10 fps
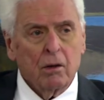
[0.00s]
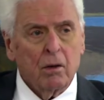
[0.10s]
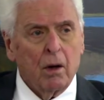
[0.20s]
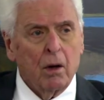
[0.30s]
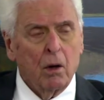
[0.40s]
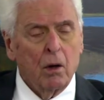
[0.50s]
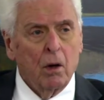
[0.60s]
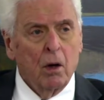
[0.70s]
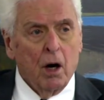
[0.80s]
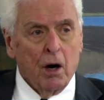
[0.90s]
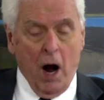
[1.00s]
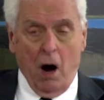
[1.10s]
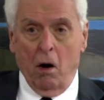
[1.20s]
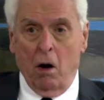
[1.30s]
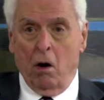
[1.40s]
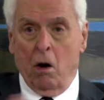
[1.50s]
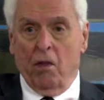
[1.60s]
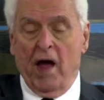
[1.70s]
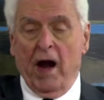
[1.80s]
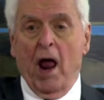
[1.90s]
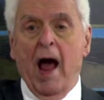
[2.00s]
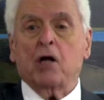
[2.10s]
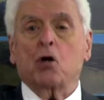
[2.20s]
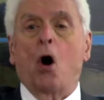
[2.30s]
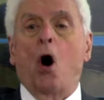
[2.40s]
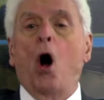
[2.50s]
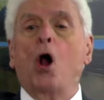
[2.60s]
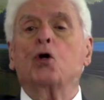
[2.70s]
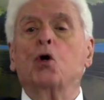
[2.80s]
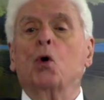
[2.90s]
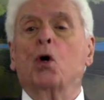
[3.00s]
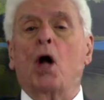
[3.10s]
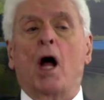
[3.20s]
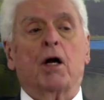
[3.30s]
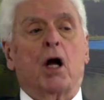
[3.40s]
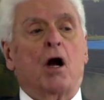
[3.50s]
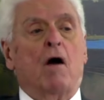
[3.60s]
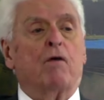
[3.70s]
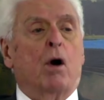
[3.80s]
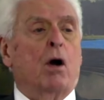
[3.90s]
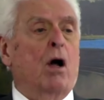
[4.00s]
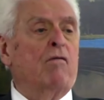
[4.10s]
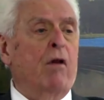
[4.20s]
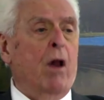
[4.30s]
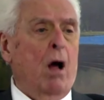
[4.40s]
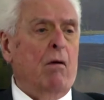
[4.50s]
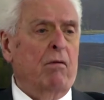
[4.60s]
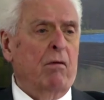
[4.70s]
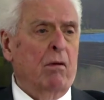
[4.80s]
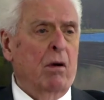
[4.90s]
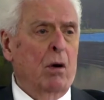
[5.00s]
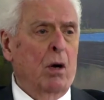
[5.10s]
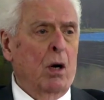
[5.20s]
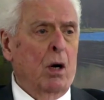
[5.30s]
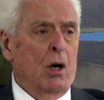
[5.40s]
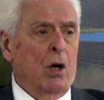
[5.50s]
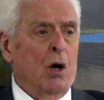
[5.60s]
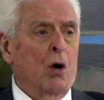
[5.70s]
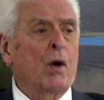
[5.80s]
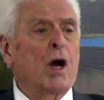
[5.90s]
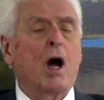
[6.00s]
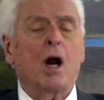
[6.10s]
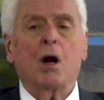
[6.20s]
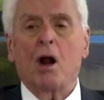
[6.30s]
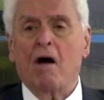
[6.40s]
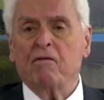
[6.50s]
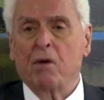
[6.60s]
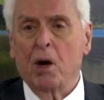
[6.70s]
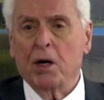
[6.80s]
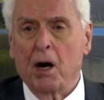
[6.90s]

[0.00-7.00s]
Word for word: See? Now, they like to all do it on the cover of love. Oh, we got to love one